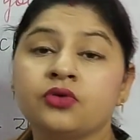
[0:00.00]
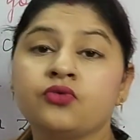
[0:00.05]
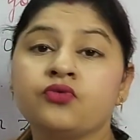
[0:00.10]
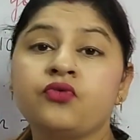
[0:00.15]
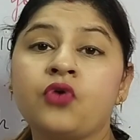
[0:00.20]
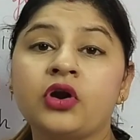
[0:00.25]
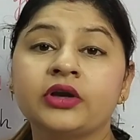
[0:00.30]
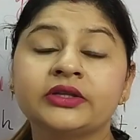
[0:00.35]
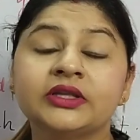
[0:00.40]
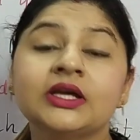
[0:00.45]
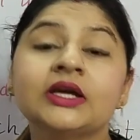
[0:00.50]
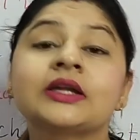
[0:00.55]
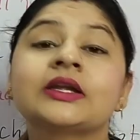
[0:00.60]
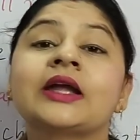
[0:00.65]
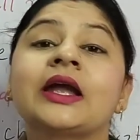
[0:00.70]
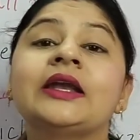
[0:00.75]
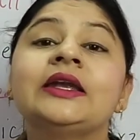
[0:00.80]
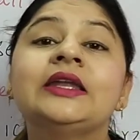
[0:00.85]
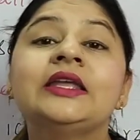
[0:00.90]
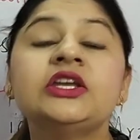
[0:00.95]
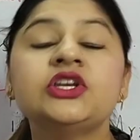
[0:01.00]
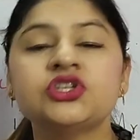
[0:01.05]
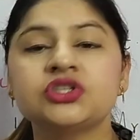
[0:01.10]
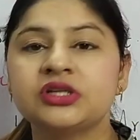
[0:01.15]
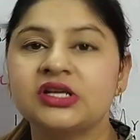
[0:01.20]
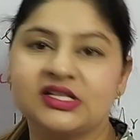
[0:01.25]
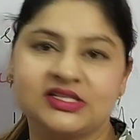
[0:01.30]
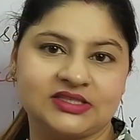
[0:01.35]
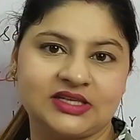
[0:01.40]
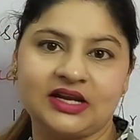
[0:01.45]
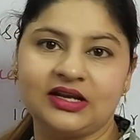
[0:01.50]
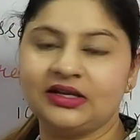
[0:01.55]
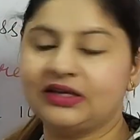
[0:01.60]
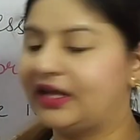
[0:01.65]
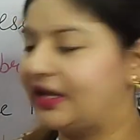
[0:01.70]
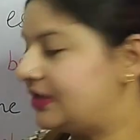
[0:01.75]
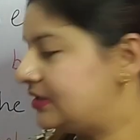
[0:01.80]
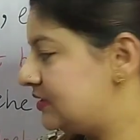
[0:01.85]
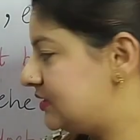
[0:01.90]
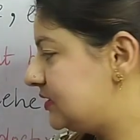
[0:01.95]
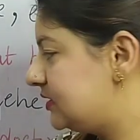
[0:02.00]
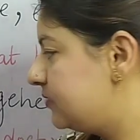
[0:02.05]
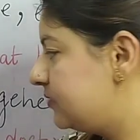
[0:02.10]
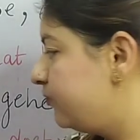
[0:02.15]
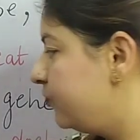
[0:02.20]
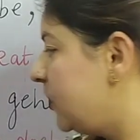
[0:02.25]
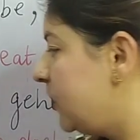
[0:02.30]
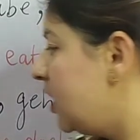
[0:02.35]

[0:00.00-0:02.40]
for the conditional sentence.